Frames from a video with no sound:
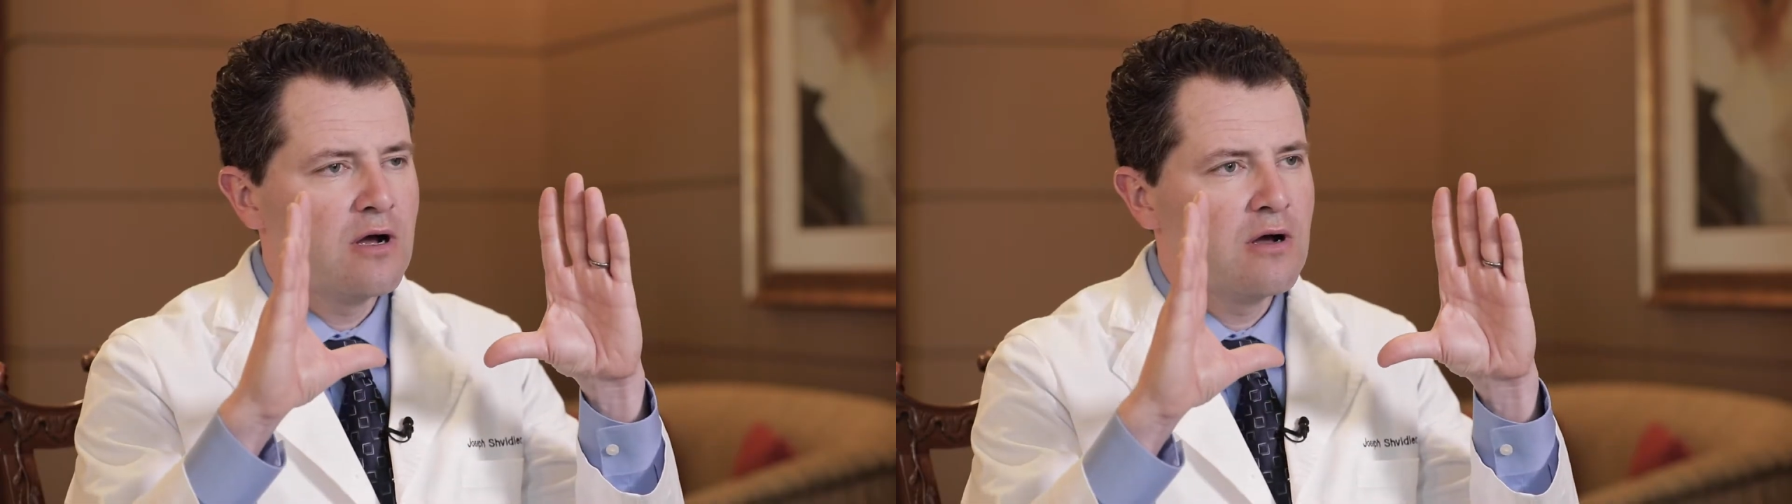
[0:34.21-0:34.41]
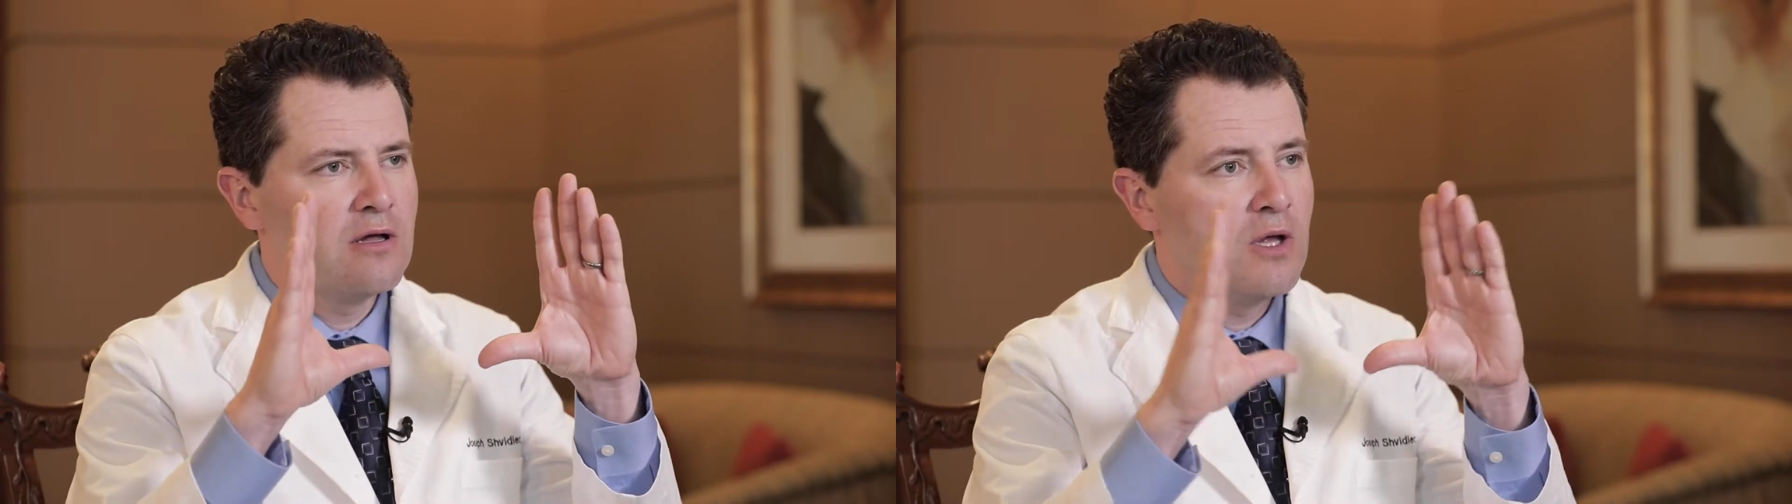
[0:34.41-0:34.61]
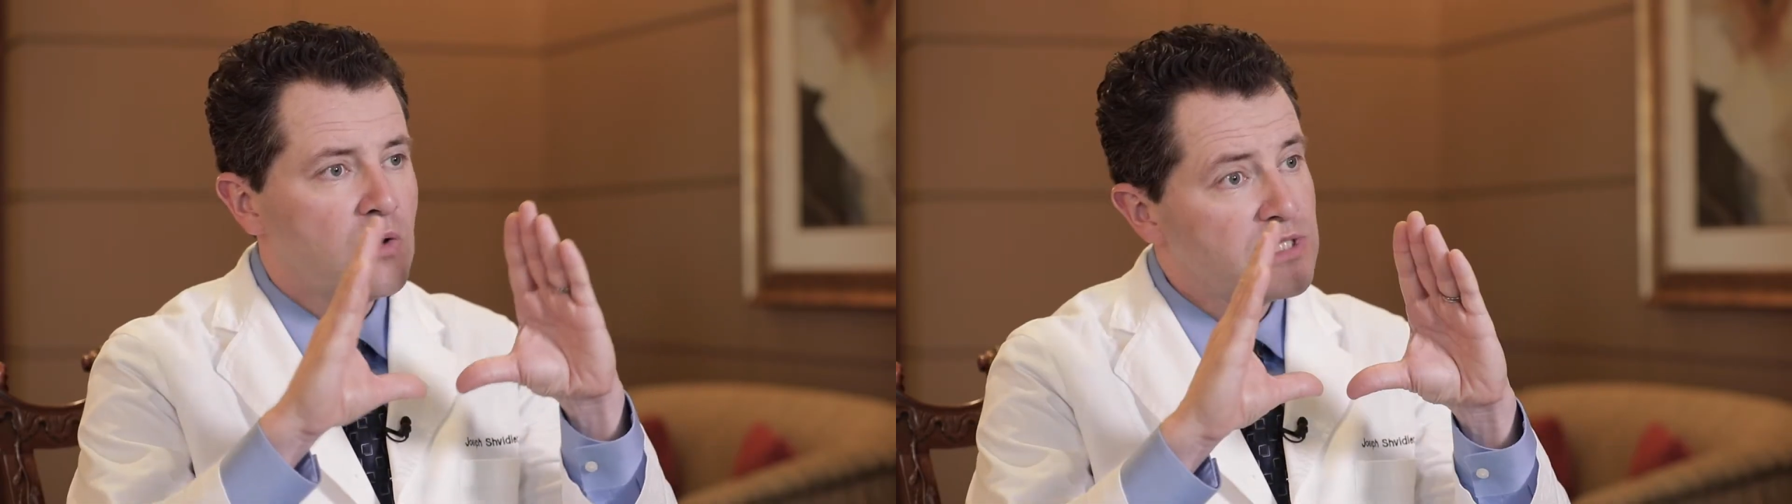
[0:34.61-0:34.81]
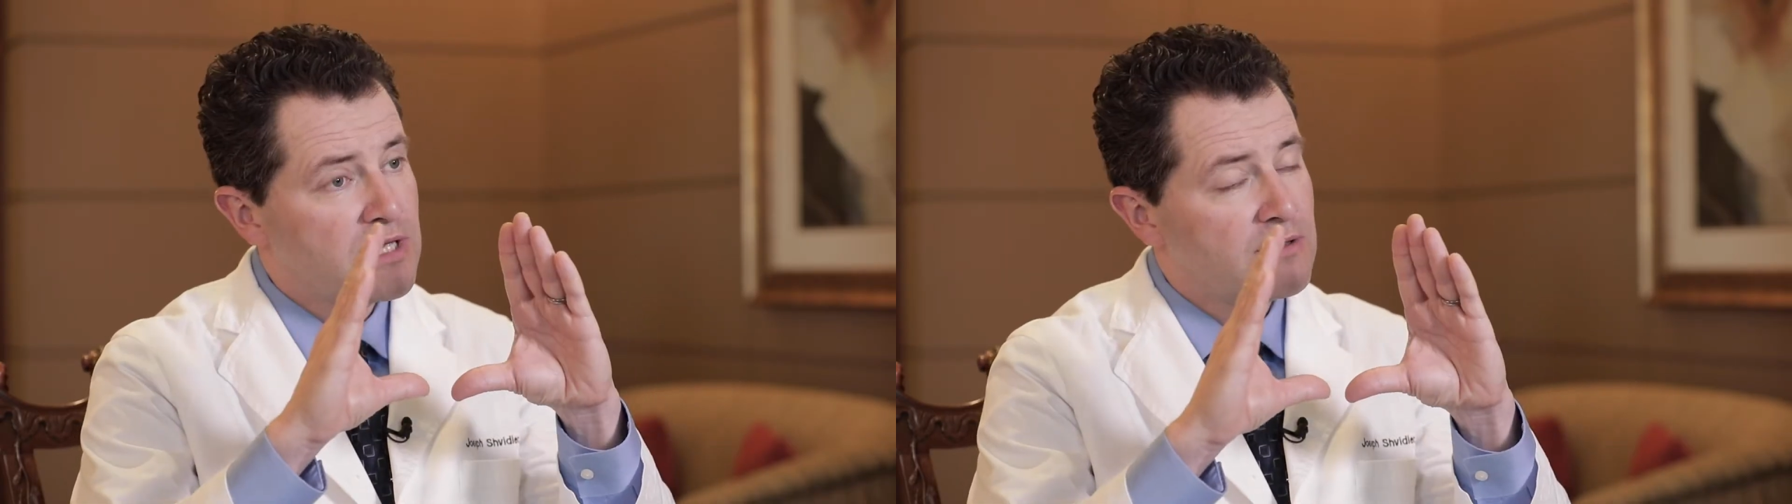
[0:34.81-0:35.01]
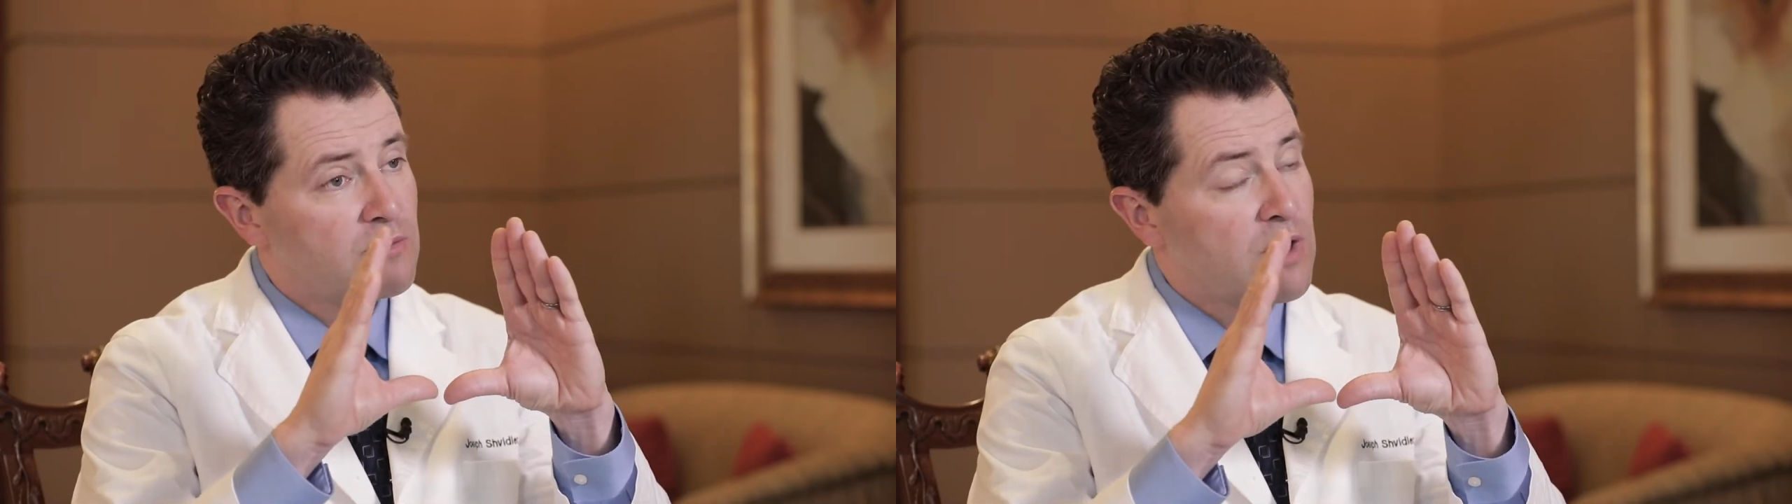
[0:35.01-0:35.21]

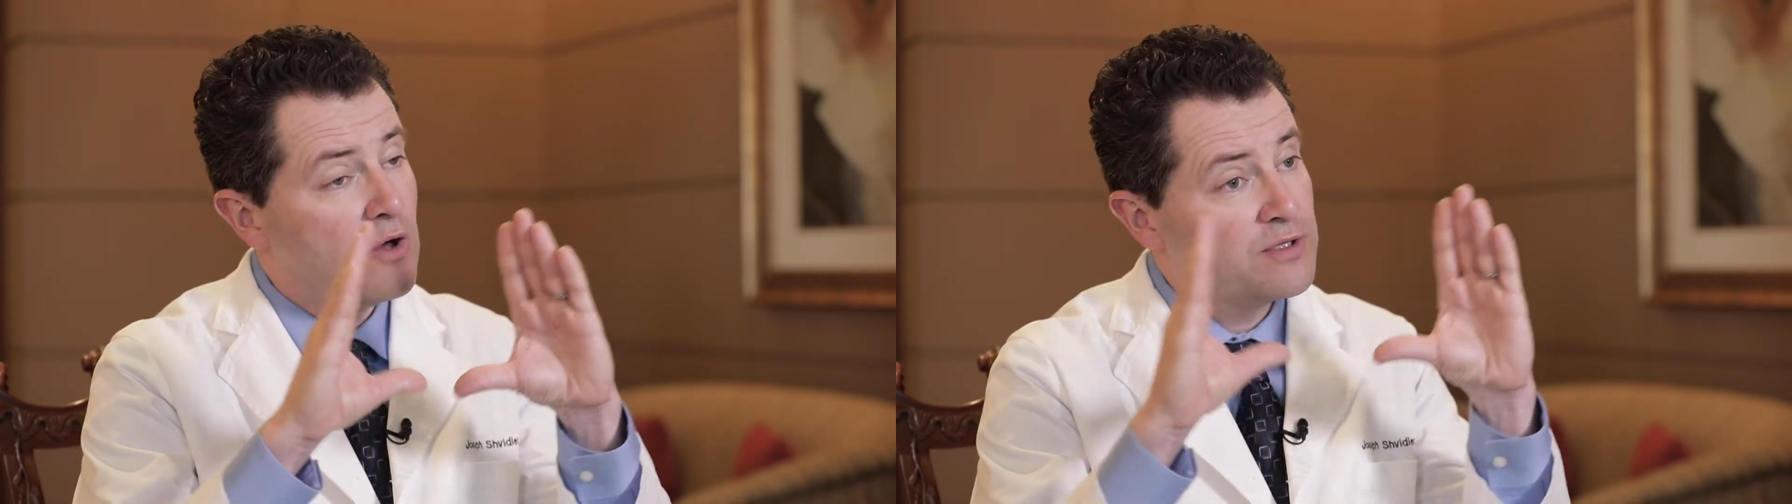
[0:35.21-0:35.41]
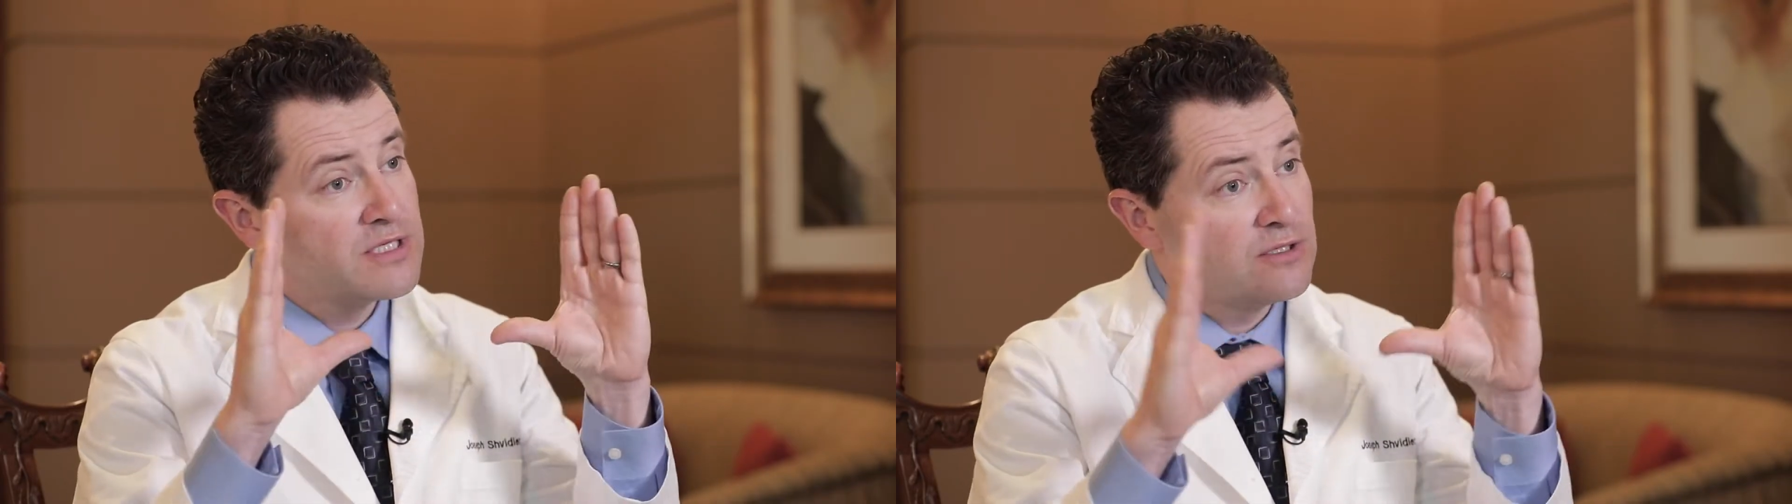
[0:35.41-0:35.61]
closing, we call this